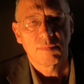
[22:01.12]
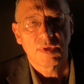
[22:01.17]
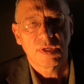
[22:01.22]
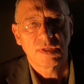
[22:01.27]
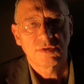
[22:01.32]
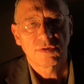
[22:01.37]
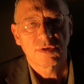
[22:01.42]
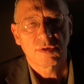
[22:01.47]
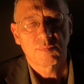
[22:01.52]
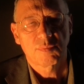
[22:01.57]

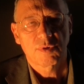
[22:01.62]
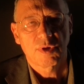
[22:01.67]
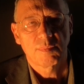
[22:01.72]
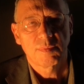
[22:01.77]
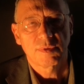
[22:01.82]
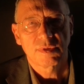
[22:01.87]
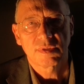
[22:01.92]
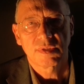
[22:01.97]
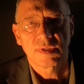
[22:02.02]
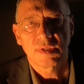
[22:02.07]
major
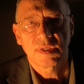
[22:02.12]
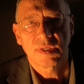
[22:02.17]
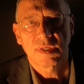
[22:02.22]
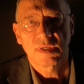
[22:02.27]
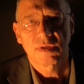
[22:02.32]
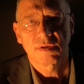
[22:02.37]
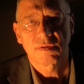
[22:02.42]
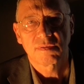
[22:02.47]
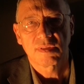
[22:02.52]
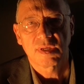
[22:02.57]
property
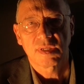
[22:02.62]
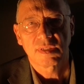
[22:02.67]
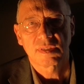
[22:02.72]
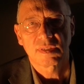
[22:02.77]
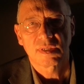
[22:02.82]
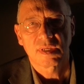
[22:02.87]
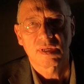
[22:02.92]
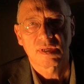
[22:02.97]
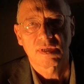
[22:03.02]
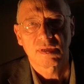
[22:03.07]
here
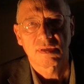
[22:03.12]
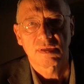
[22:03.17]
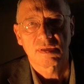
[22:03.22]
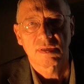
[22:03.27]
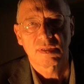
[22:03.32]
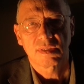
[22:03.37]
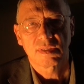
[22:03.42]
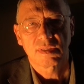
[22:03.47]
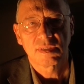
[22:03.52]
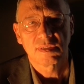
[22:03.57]
that
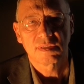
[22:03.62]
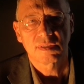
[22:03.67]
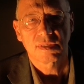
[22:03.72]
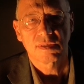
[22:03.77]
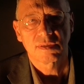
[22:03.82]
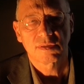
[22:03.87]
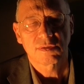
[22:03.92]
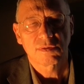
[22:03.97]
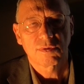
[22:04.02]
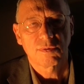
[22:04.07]
it is
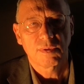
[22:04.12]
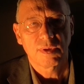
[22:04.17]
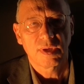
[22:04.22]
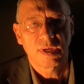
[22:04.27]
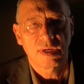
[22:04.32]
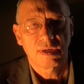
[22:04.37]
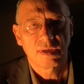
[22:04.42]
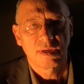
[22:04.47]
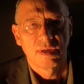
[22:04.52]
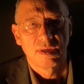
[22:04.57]
a
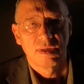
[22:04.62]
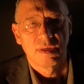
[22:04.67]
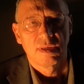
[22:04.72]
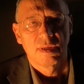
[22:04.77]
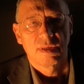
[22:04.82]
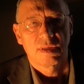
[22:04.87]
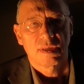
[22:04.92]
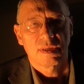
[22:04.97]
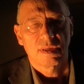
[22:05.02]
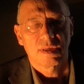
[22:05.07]
square
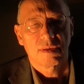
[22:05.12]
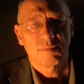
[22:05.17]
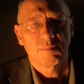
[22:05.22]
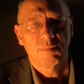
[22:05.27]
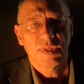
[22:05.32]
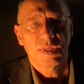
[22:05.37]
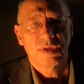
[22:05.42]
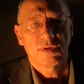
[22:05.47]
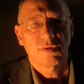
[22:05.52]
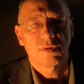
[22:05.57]

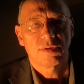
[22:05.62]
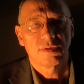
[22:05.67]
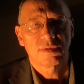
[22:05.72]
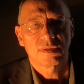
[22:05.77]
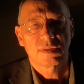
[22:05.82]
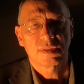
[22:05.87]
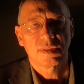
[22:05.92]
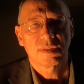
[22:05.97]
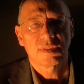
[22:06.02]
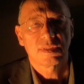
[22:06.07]

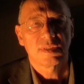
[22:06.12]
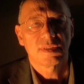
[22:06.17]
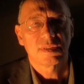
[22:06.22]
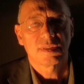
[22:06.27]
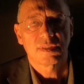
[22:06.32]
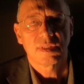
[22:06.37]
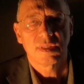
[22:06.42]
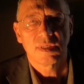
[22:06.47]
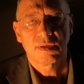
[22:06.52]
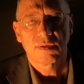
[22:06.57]
because it
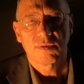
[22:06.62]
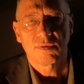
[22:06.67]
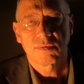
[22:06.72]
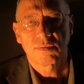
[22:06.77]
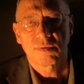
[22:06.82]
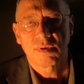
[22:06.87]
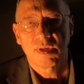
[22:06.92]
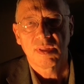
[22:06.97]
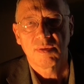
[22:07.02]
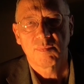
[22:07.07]
is the
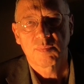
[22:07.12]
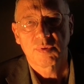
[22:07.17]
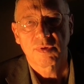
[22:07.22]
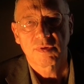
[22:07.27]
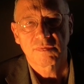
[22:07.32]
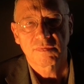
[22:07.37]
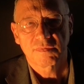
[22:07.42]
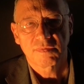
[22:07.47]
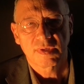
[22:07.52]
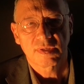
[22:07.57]
only
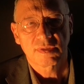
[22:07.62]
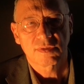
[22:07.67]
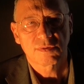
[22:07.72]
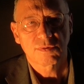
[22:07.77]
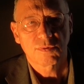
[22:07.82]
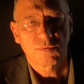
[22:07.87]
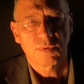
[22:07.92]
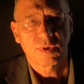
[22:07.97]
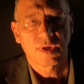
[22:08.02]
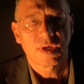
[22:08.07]
perfect
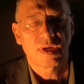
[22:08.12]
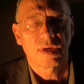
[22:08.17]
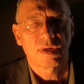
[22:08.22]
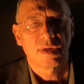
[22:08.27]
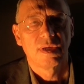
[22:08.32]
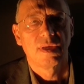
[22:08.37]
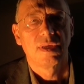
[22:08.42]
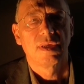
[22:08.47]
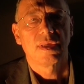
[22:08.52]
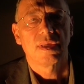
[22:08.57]

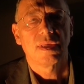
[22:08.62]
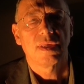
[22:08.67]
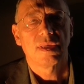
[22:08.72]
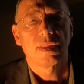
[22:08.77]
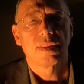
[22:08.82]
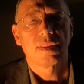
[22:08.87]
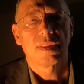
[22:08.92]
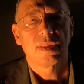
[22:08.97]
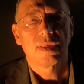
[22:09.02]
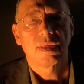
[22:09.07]
square
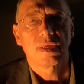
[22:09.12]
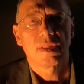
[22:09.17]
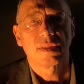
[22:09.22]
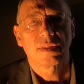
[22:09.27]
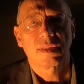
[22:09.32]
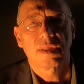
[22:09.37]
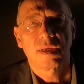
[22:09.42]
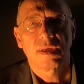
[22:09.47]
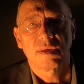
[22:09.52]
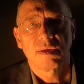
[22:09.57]
in the
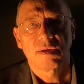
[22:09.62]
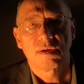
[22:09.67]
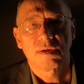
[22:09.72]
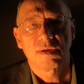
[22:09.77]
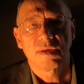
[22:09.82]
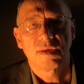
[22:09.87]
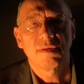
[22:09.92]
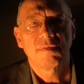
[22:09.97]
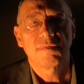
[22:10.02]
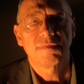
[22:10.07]

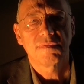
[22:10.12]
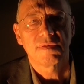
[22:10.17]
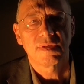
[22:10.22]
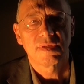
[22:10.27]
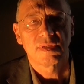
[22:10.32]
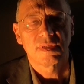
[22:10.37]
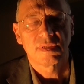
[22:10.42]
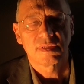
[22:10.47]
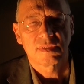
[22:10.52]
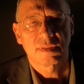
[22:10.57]
entire
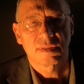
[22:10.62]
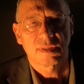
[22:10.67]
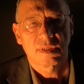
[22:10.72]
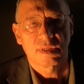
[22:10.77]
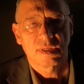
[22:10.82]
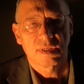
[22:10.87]
infinite